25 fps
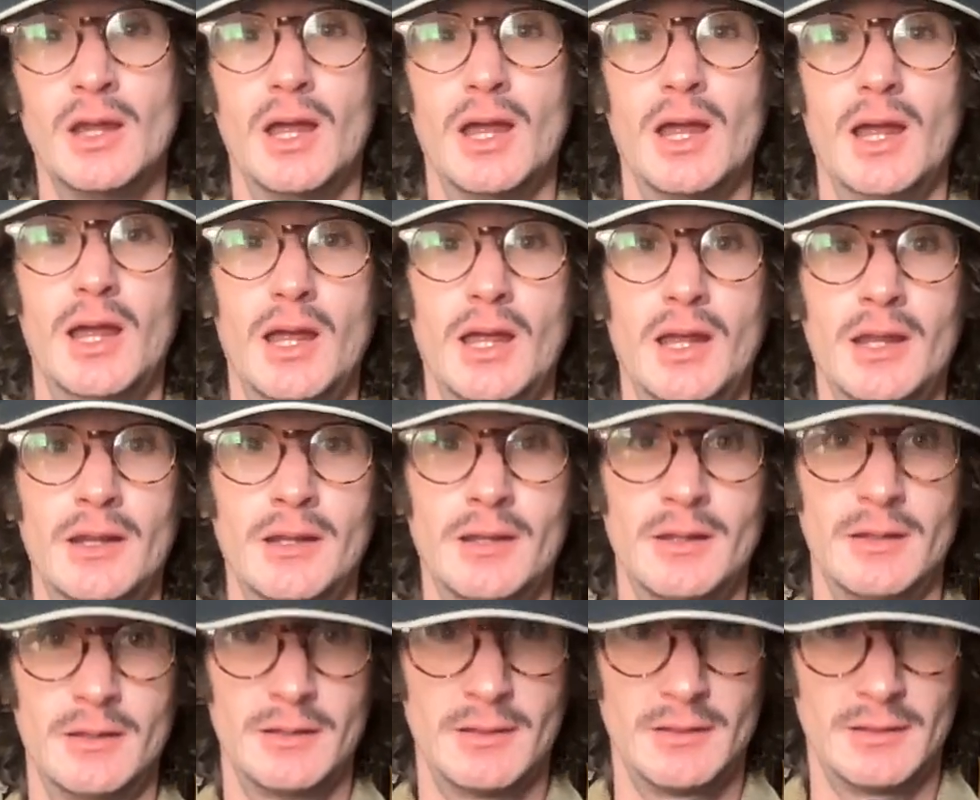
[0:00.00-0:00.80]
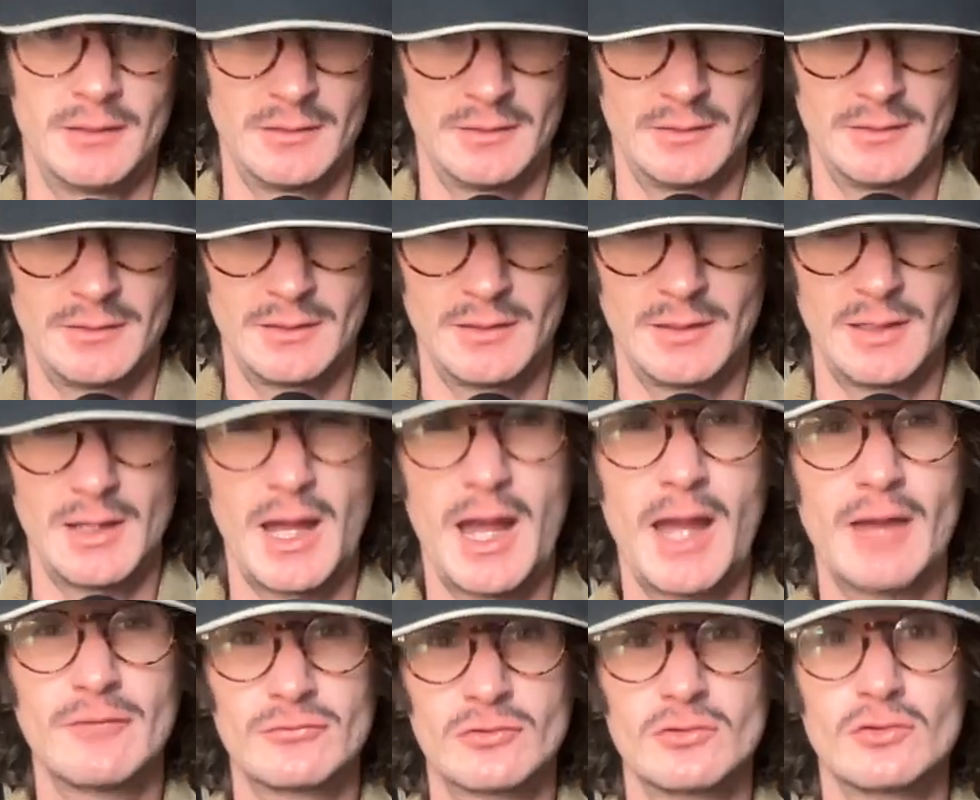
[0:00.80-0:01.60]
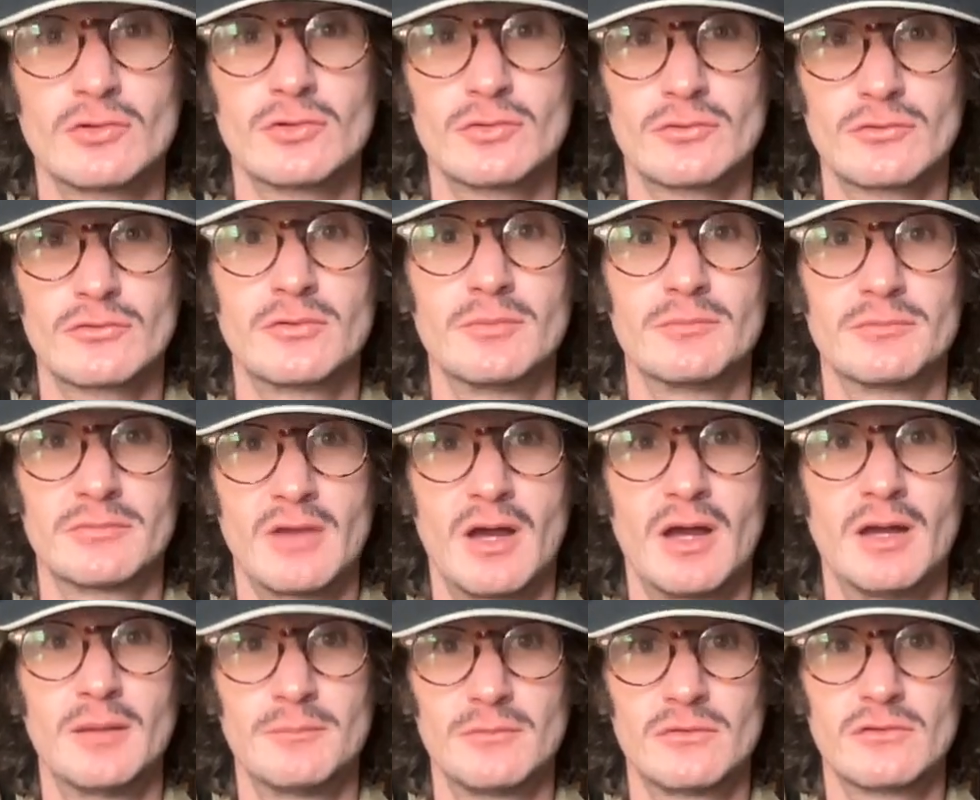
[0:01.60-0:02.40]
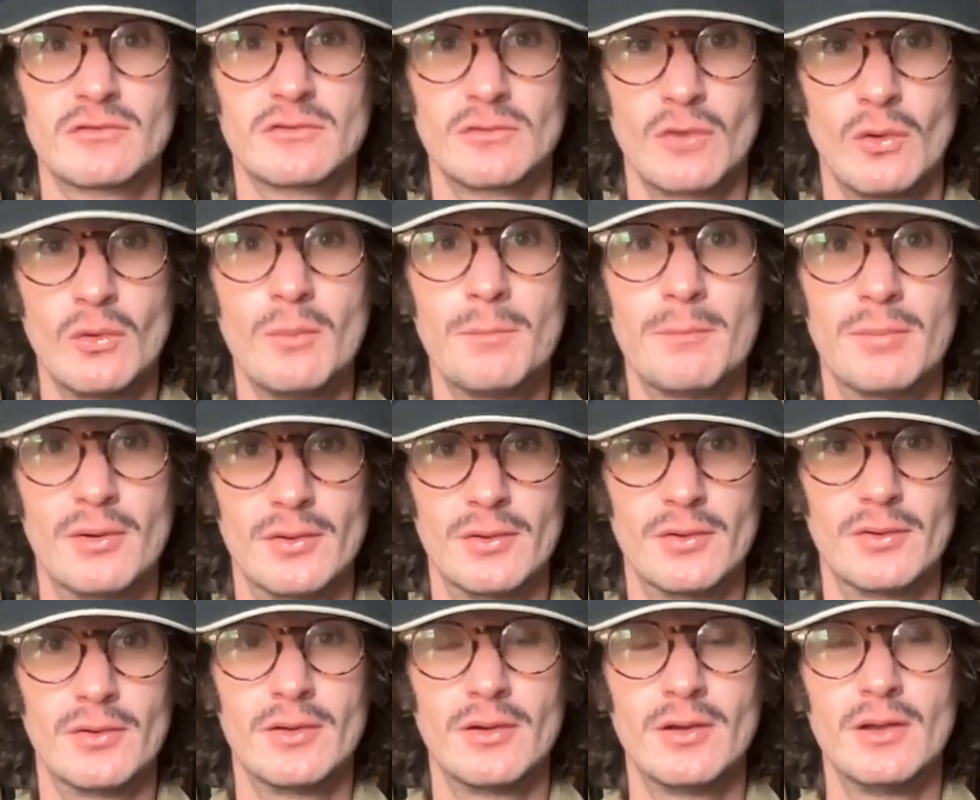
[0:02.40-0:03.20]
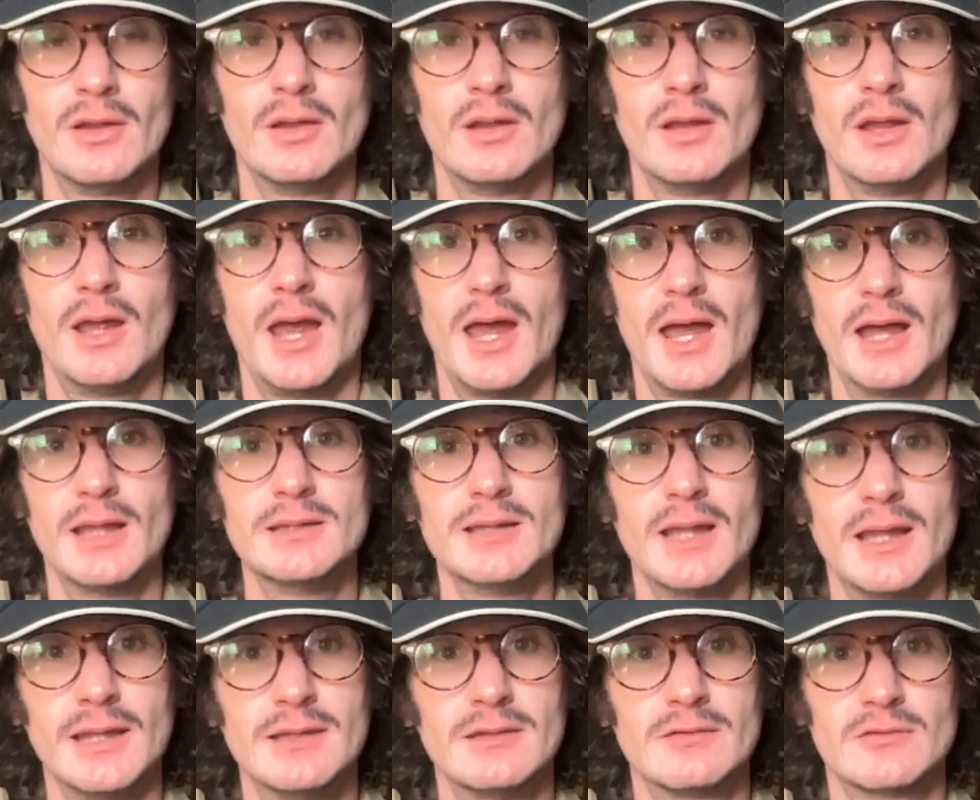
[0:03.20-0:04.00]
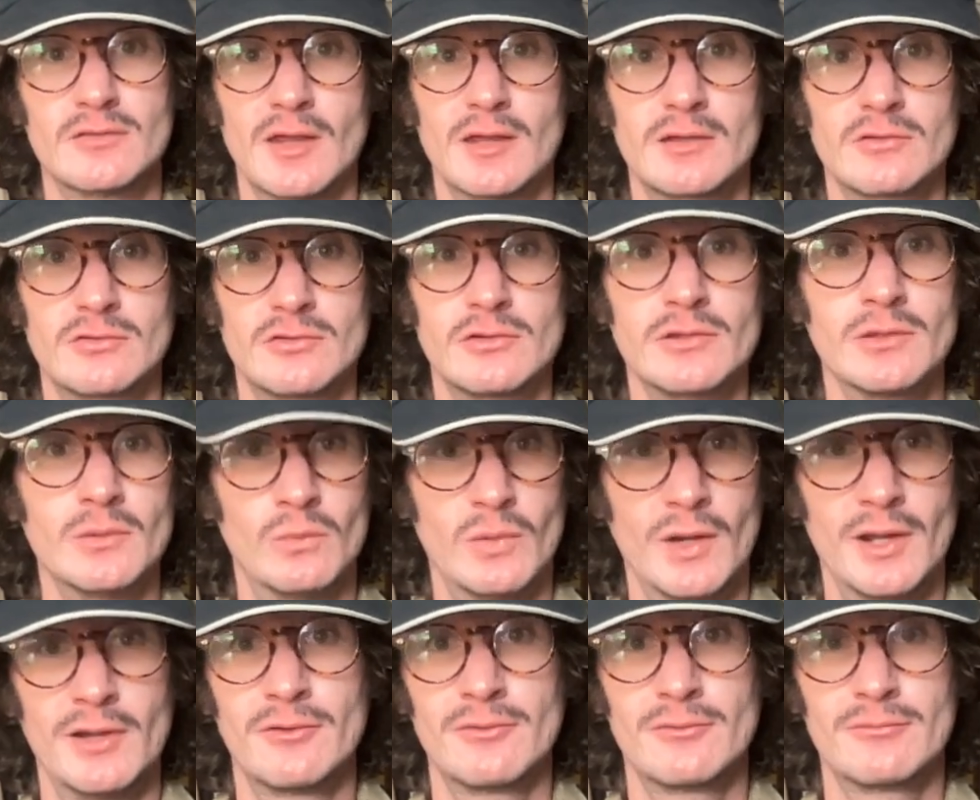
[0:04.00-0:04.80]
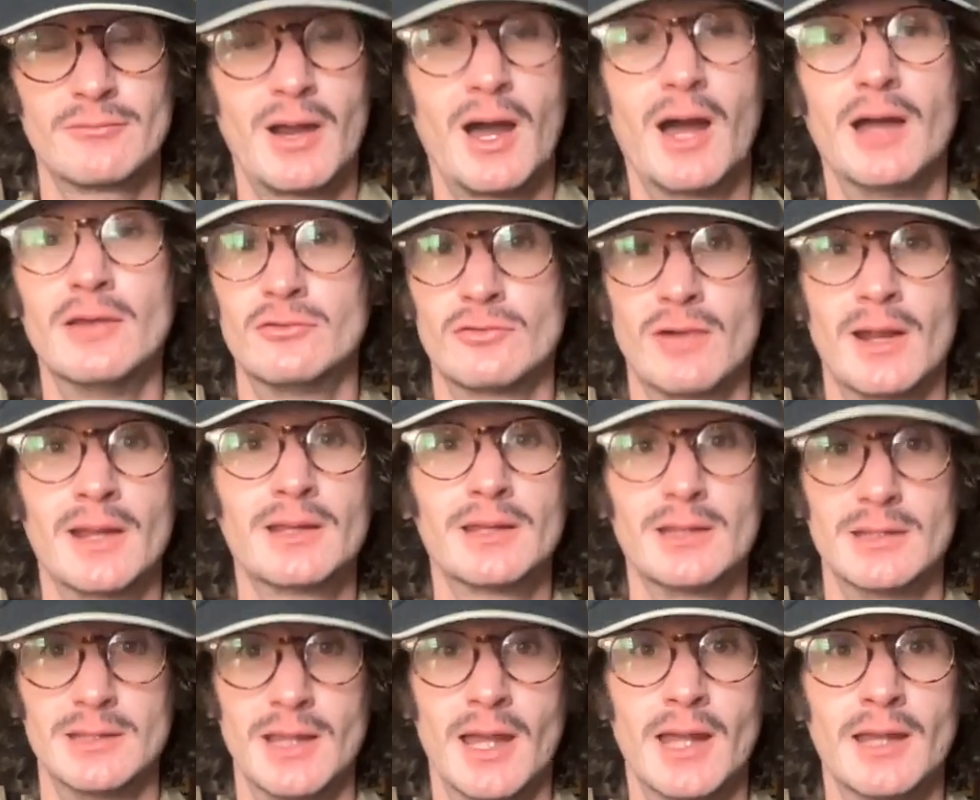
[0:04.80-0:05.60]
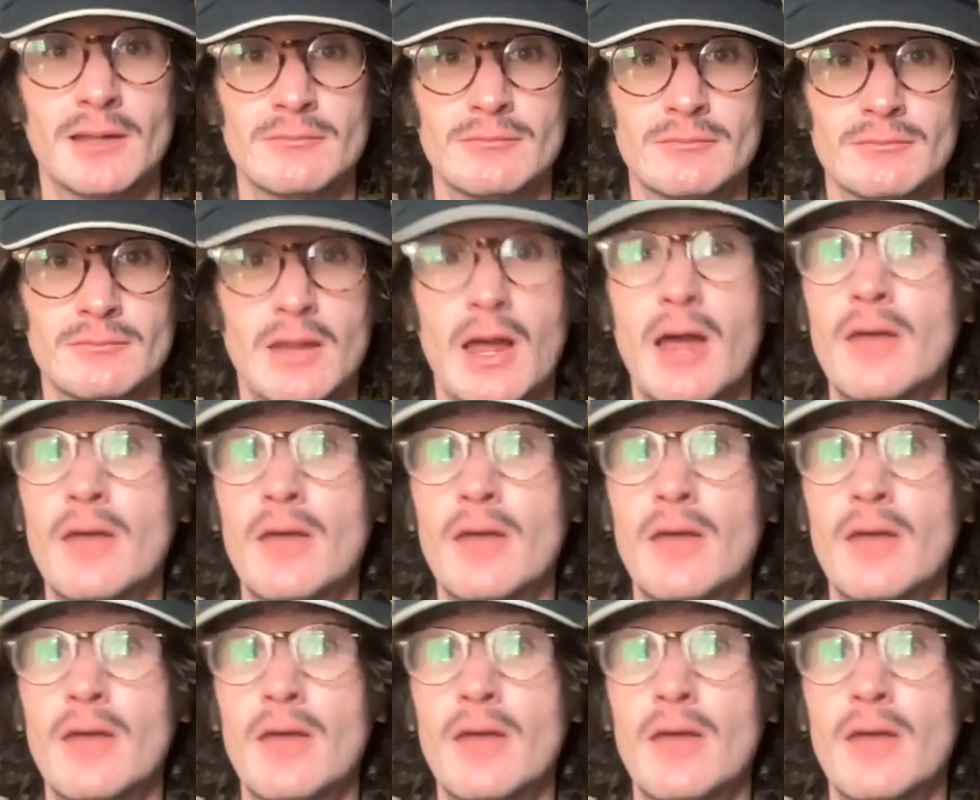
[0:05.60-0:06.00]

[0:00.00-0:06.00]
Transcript: And after some time sober, LA is actually where I drank again.